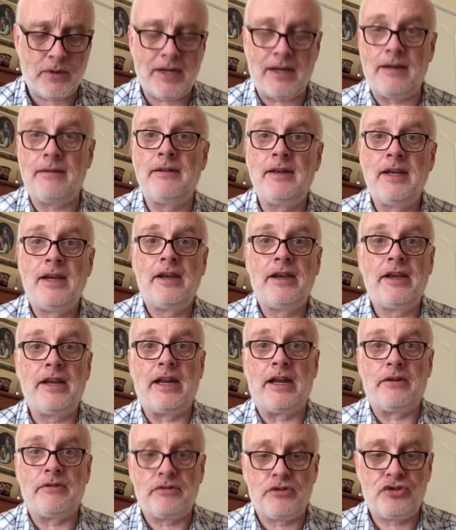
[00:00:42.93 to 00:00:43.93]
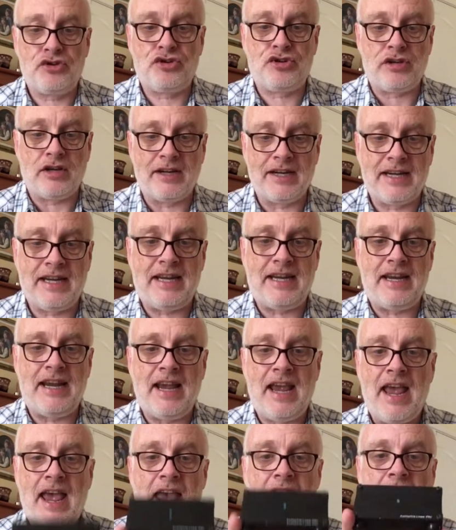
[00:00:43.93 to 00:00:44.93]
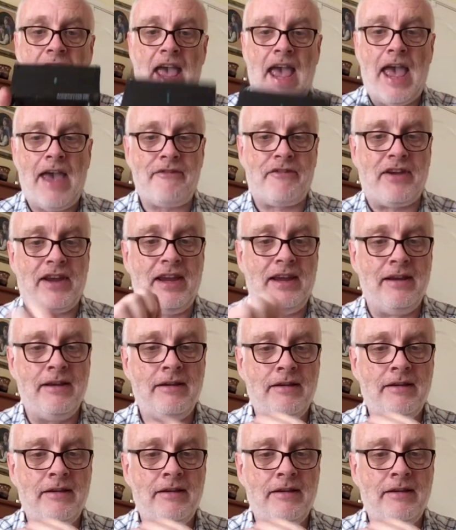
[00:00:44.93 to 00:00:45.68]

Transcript: a chunky, heavy,